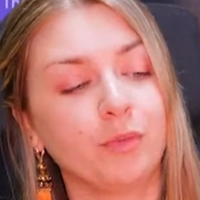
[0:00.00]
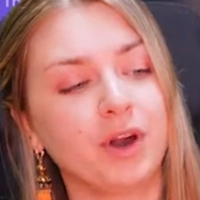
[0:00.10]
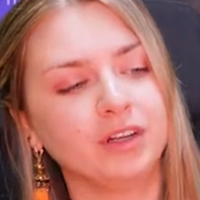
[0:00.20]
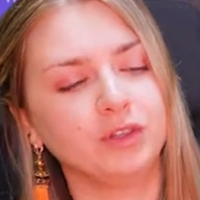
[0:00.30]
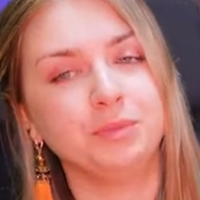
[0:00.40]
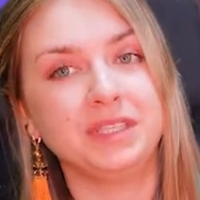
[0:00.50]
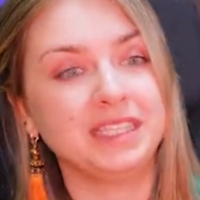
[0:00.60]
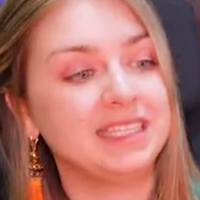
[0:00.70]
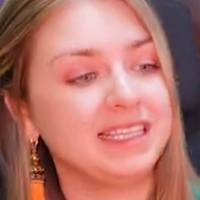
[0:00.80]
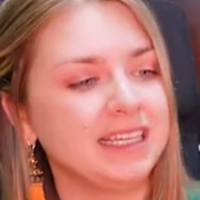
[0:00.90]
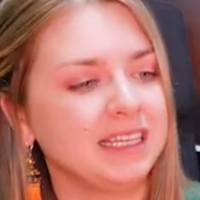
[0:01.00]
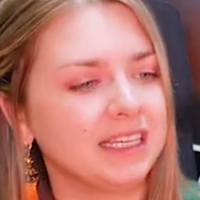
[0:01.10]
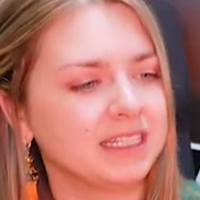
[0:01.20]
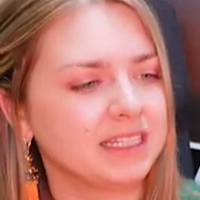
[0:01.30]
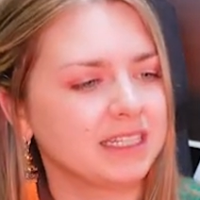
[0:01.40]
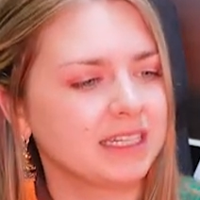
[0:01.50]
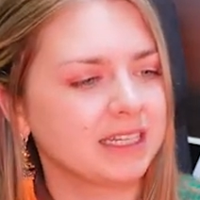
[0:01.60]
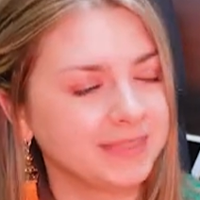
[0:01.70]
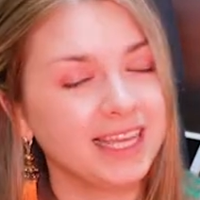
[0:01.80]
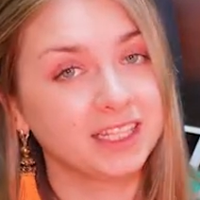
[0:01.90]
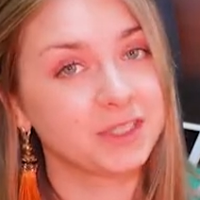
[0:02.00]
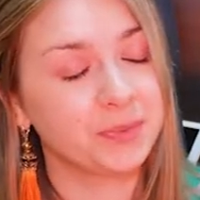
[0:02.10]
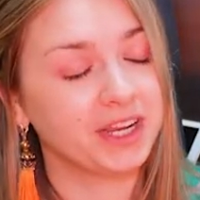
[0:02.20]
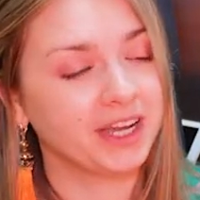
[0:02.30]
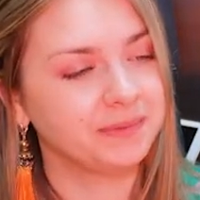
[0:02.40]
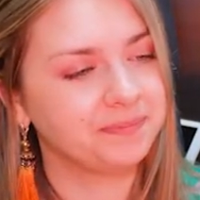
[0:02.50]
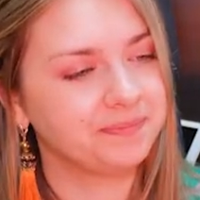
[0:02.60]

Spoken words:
where you'll be seeing it. It looks pretty good.